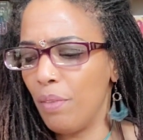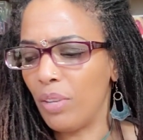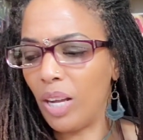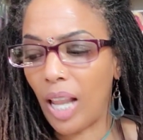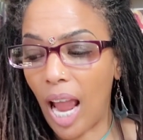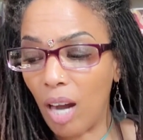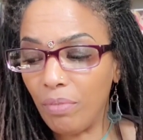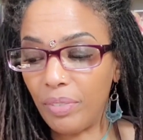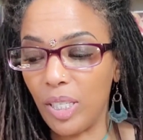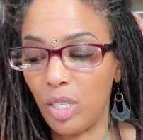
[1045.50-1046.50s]
the
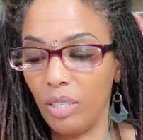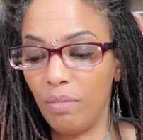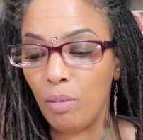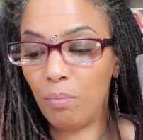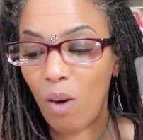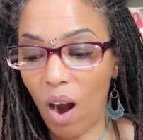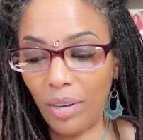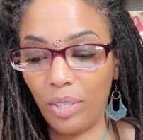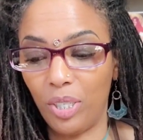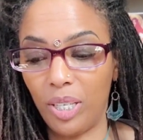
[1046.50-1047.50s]
clownfish live in
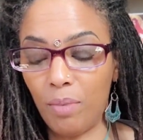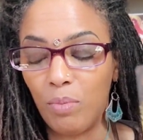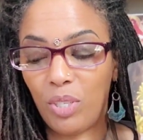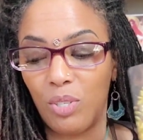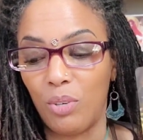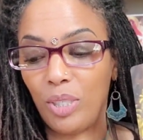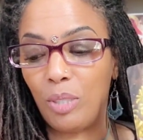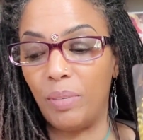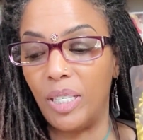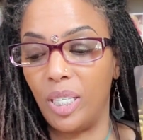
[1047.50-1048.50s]
partnership with certain
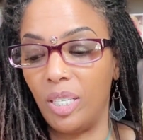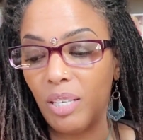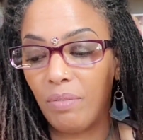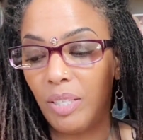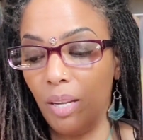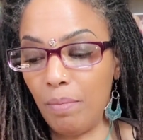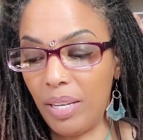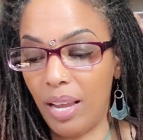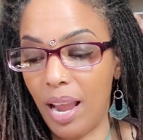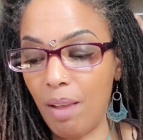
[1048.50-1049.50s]
species of
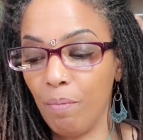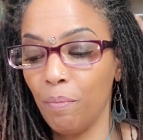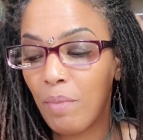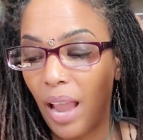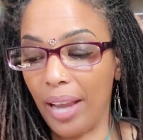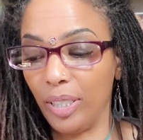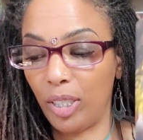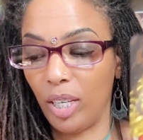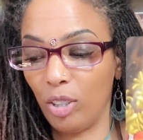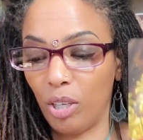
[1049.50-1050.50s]
anemone and
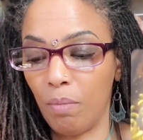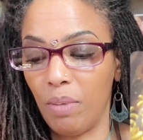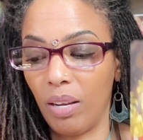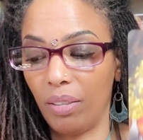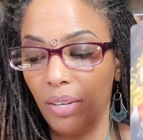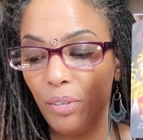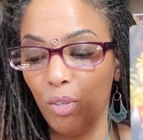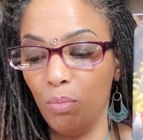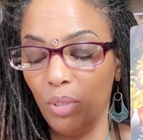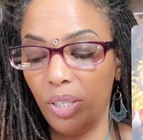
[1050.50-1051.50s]
shelter among their
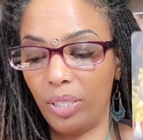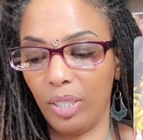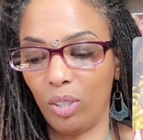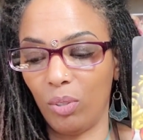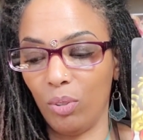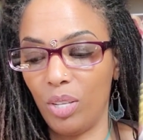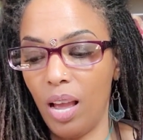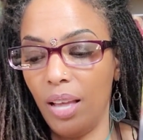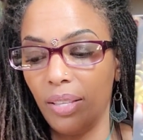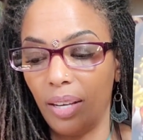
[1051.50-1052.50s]
numerous tentacles.
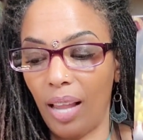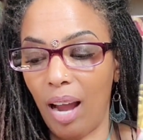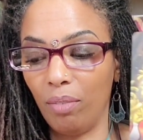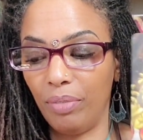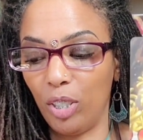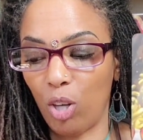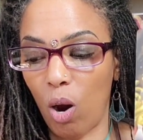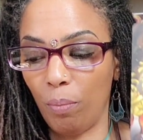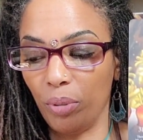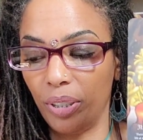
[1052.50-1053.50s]
The clownfish
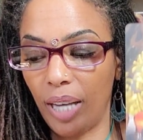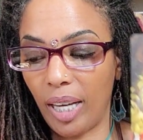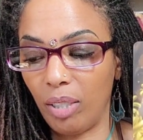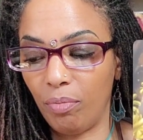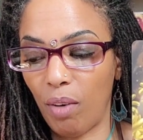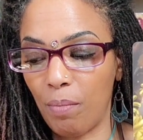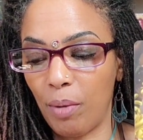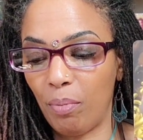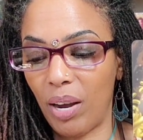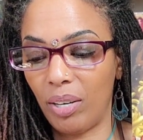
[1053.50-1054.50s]
are protected from
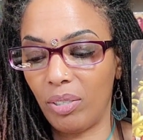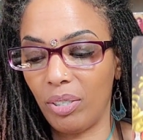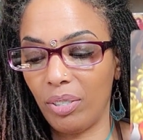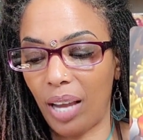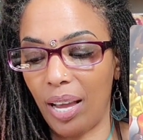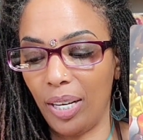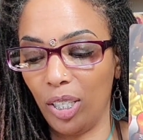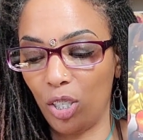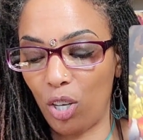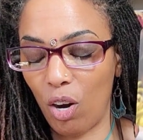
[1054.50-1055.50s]
their predators and
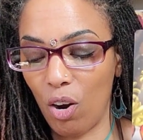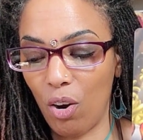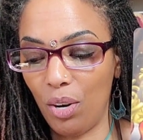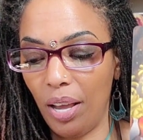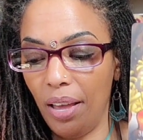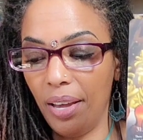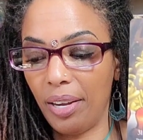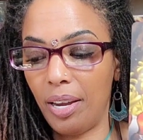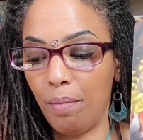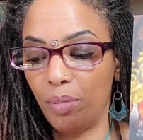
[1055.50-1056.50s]
in turn
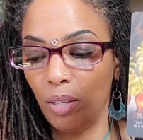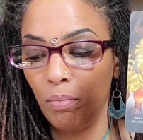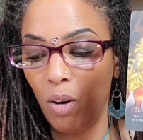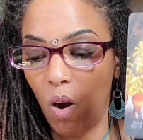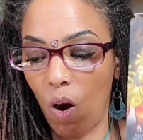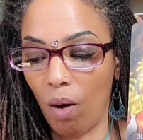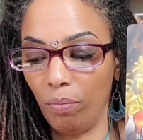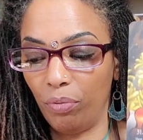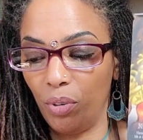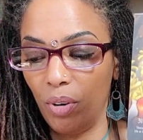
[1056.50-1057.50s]
keep some
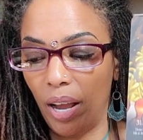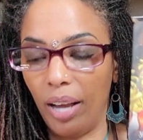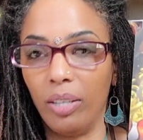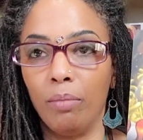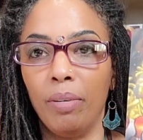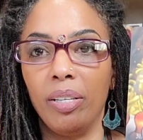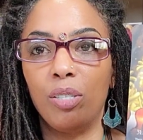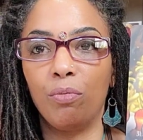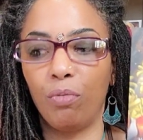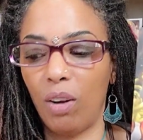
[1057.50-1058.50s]
harmful
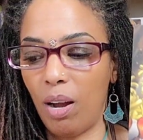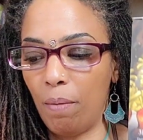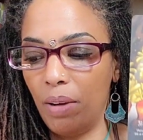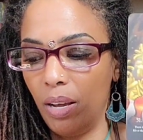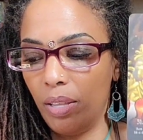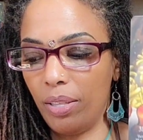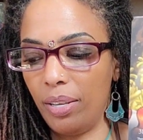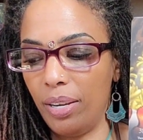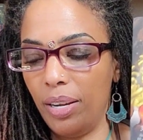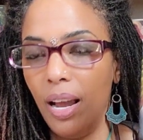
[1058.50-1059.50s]
elements from
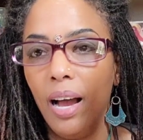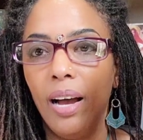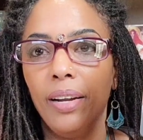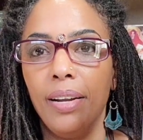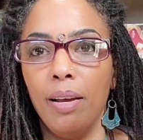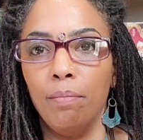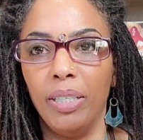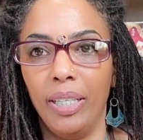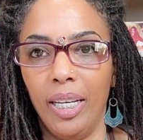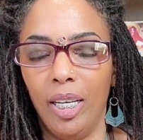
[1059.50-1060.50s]
the
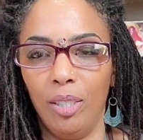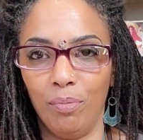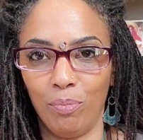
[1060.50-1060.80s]
anemone.